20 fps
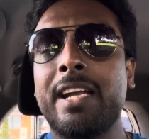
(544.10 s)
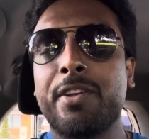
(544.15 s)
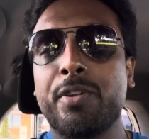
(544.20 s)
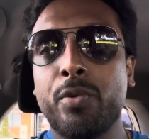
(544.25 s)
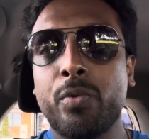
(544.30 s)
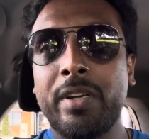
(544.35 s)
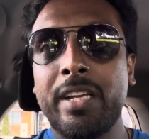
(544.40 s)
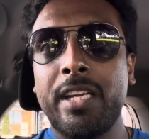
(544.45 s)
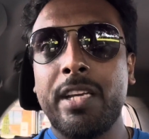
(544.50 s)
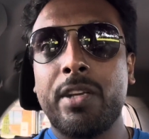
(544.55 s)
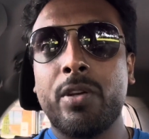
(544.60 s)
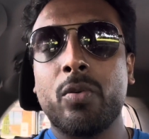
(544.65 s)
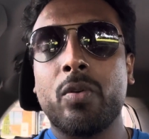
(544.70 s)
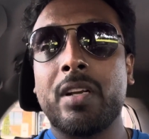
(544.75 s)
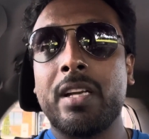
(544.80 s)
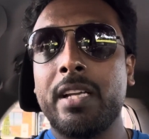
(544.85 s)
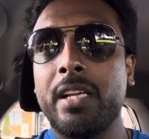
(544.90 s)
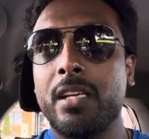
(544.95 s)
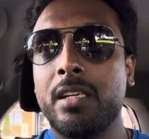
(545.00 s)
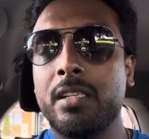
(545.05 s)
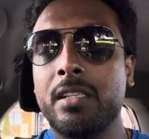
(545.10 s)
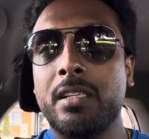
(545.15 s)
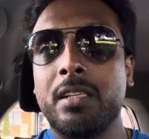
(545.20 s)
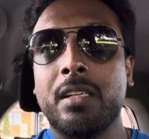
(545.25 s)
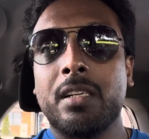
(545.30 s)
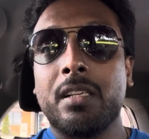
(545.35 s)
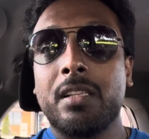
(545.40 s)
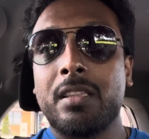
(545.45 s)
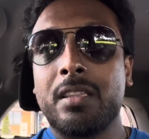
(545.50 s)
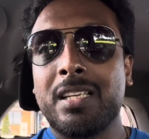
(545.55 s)
you need to clear
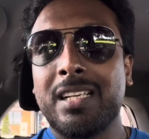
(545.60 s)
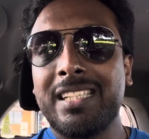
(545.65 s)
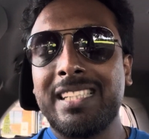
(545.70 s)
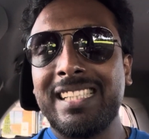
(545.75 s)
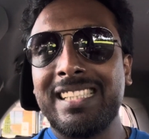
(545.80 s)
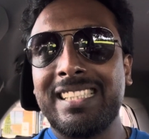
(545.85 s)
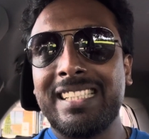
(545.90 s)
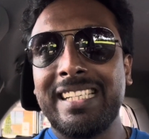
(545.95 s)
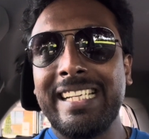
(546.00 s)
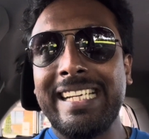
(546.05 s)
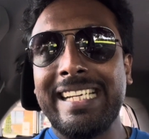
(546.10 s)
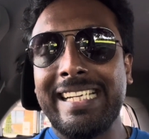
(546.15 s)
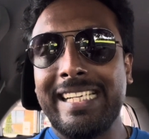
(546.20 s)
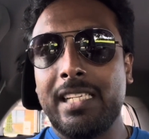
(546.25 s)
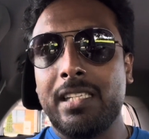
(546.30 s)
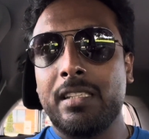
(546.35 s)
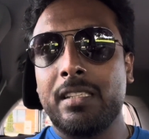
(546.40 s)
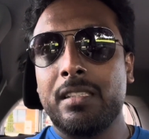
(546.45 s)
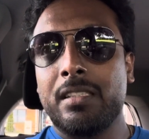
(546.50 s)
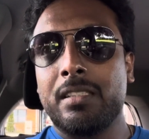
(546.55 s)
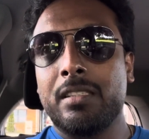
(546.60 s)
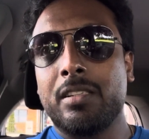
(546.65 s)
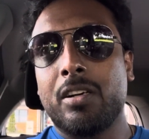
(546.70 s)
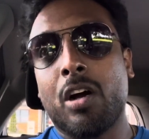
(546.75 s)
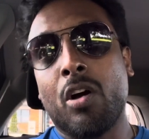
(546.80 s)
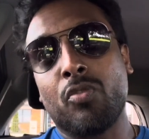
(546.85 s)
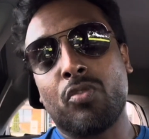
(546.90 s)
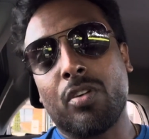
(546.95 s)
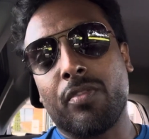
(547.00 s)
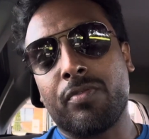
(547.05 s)
33
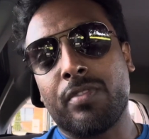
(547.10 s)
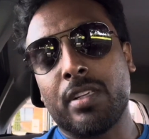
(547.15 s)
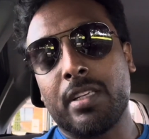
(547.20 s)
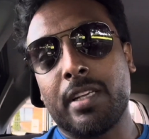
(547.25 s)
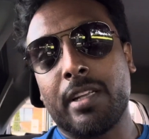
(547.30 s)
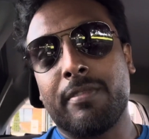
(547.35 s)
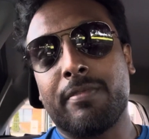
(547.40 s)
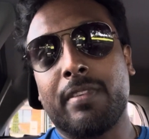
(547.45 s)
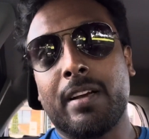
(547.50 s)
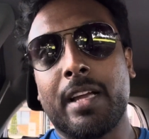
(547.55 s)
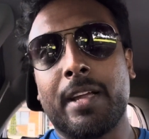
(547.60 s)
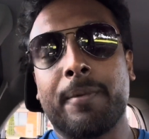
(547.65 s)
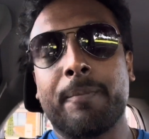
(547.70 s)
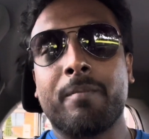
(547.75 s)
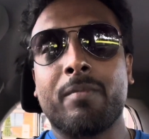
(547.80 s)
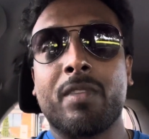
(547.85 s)
out of 35.